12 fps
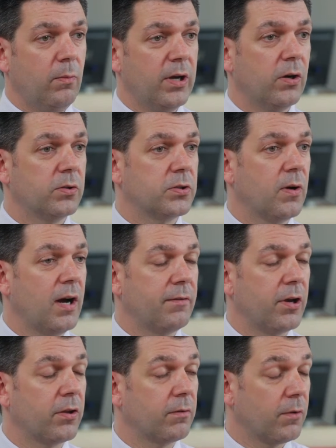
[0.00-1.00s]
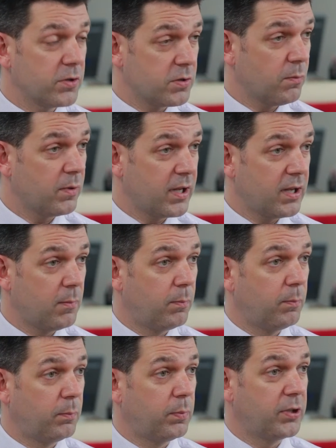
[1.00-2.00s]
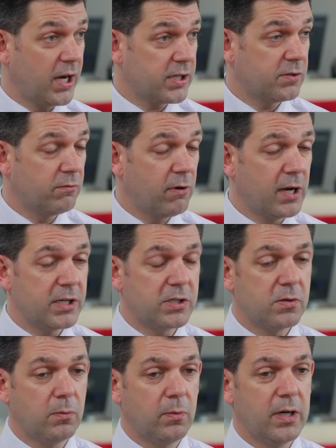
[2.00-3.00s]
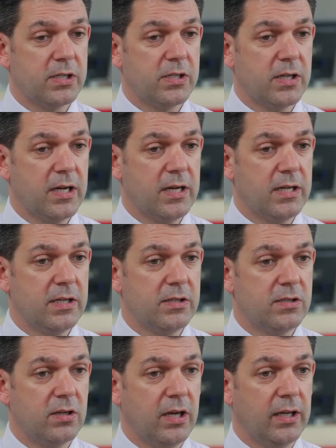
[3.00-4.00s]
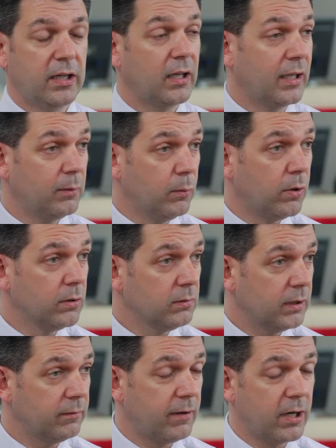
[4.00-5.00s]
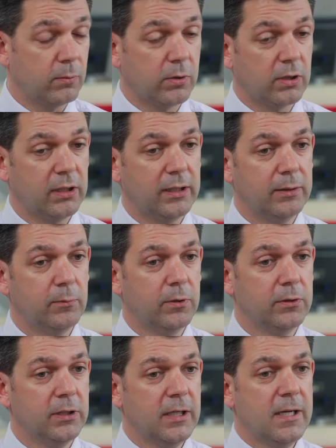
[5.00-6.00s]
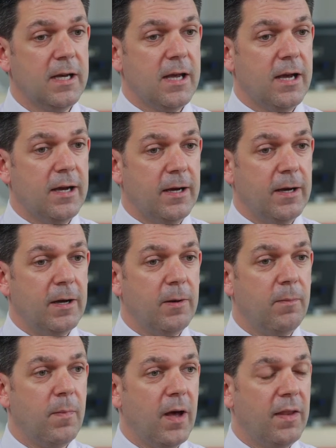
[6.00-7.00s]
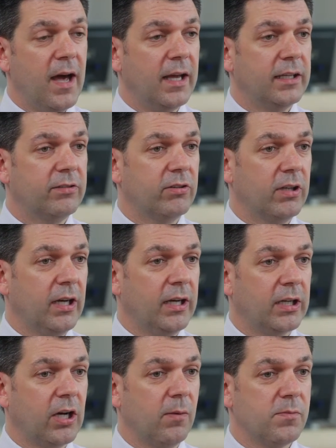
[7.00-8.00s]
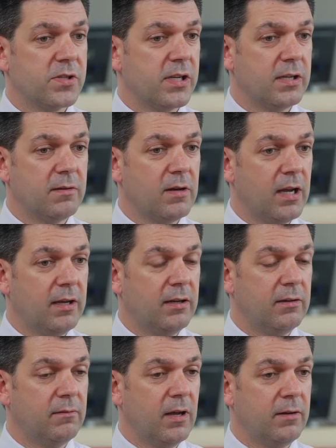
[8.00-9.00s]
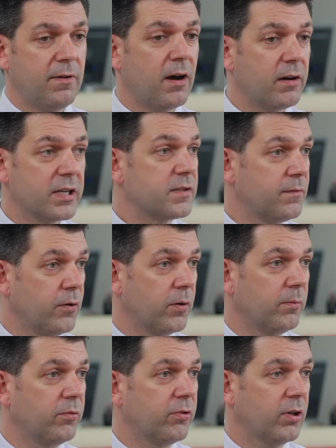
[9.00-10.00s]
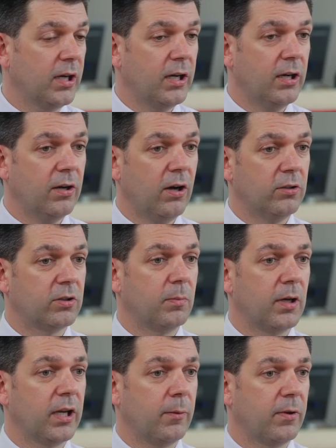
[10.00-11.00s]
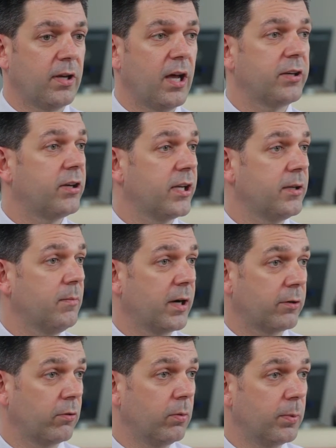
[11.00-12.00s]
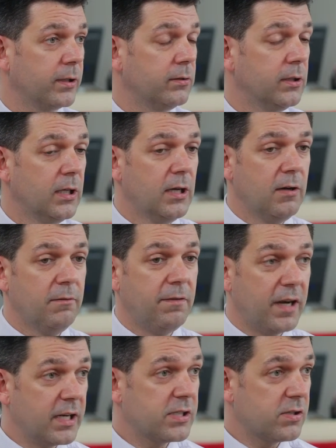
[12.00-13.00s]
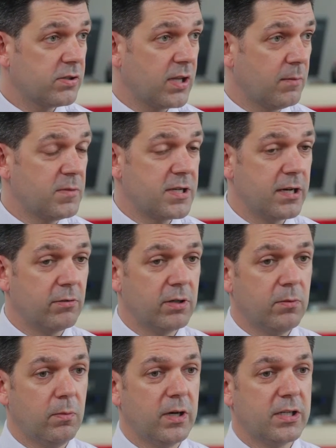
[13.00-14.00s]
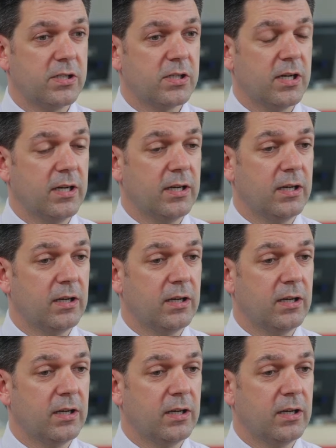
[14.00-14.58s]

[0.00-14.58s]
We also have another version within the protection range, which is Cleanwall, Envirowall Cleanwall. And that comes in various forms, ultimately with an antimicrobial finish to that material, which